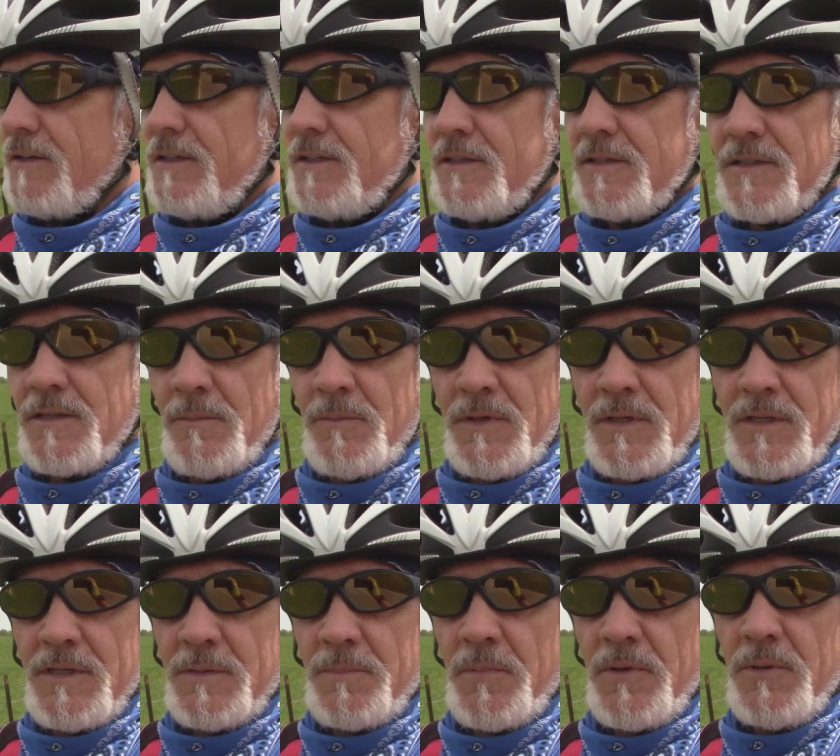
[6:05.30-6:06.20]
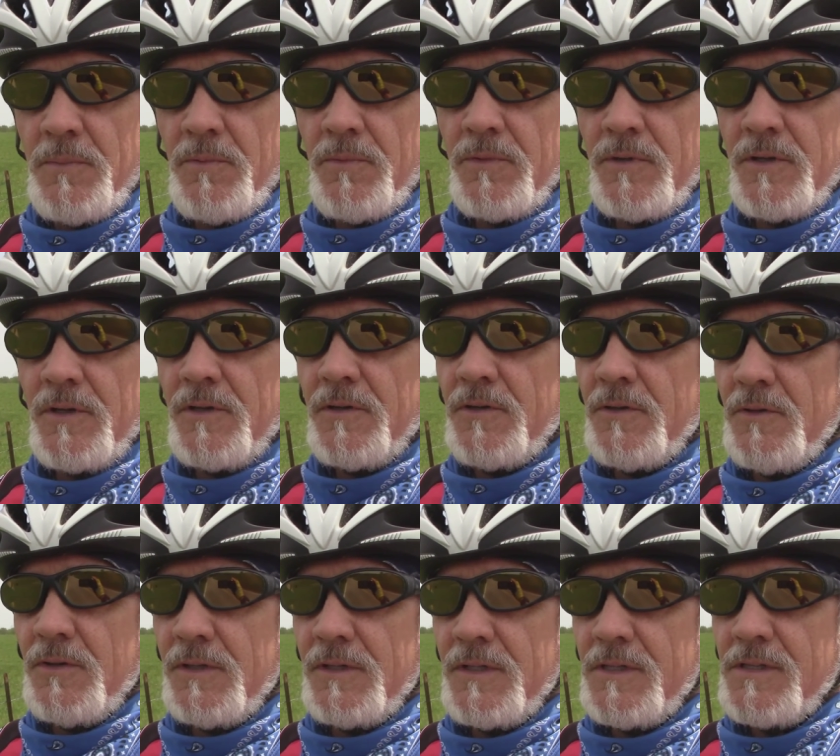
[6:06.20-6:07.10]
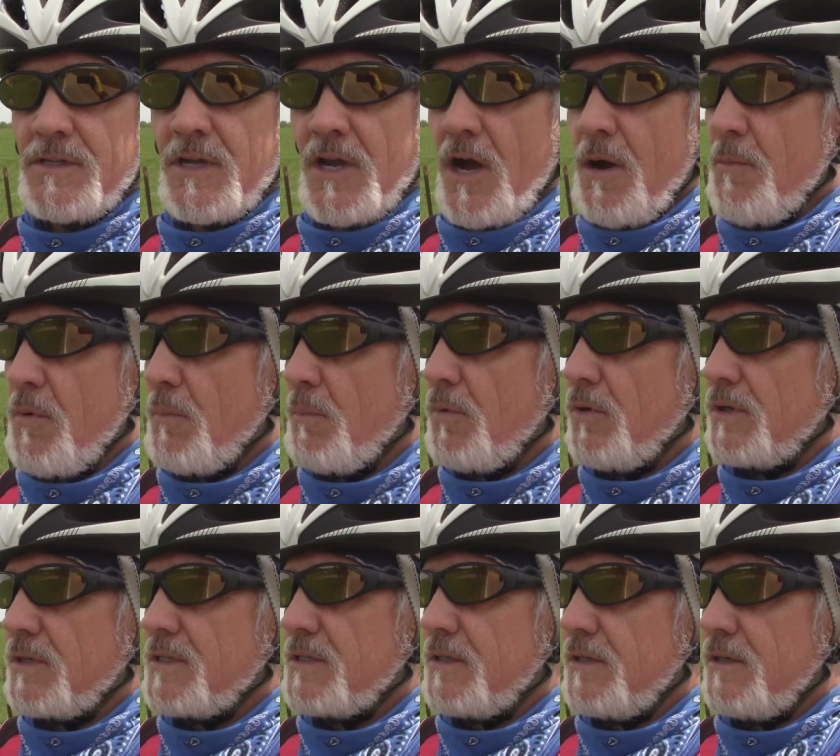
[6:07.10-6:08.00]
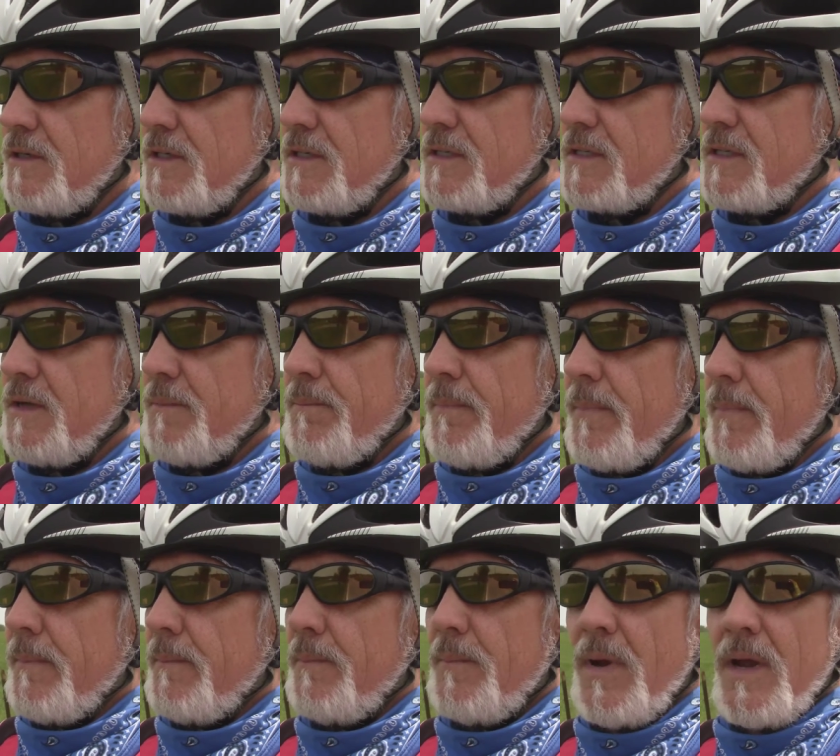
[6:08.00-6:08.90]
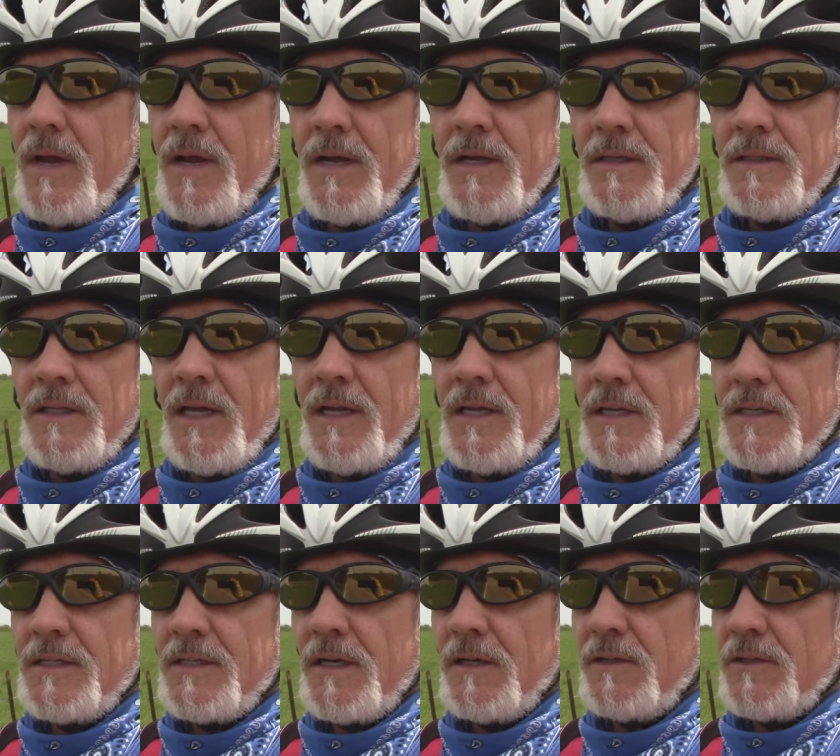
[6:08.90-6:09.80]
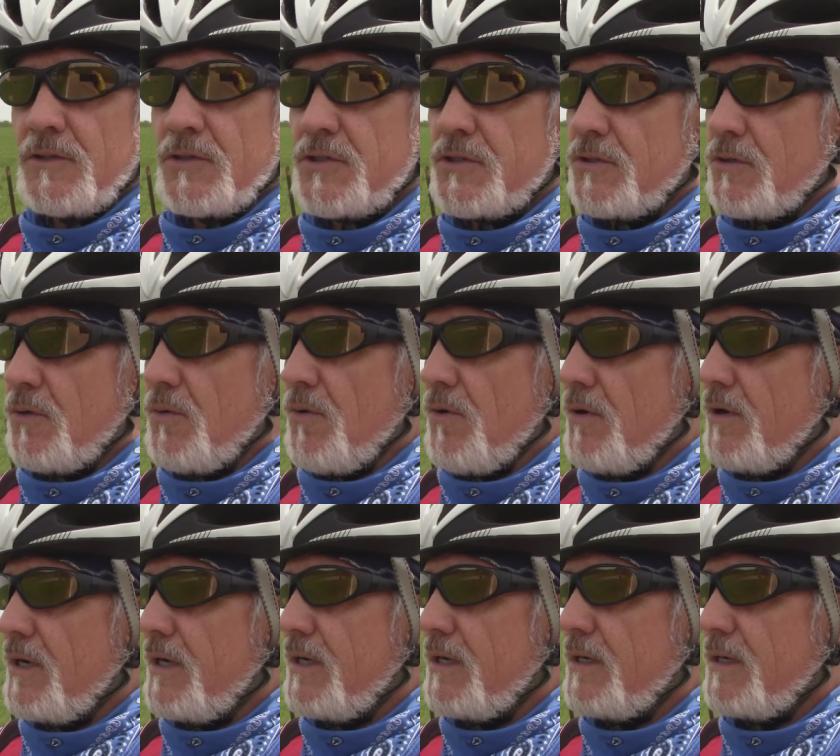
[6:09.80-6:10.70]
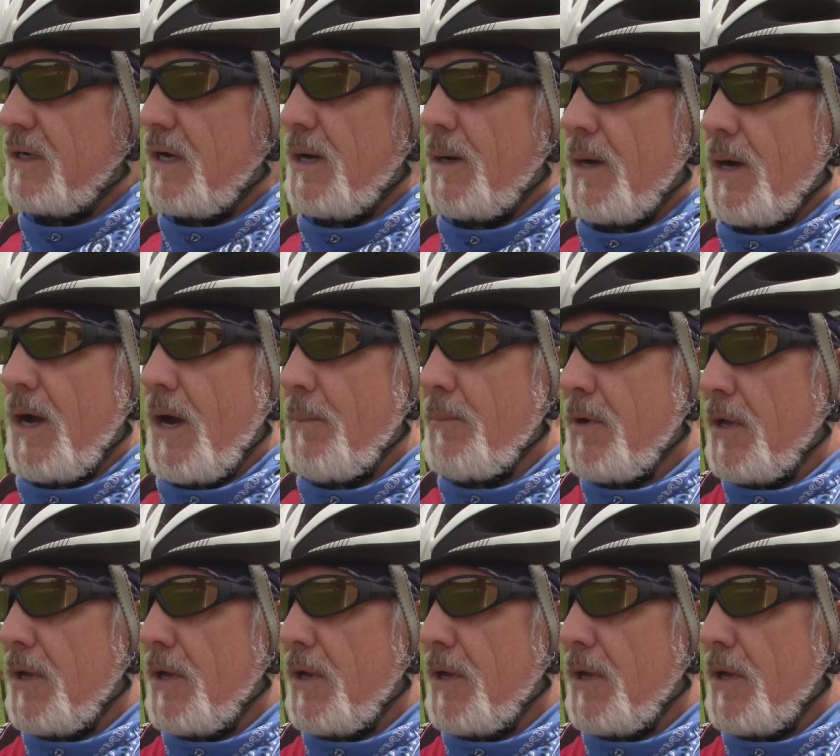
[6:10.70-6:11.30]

that some of these people that are doing these comic book series, man, they can tell a story. I'm